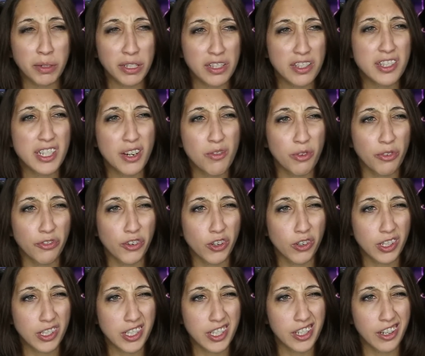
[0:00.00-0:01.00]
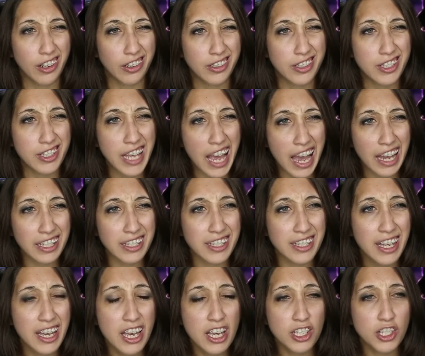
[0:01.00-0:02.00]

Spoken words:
but instead we're focusing on Sax.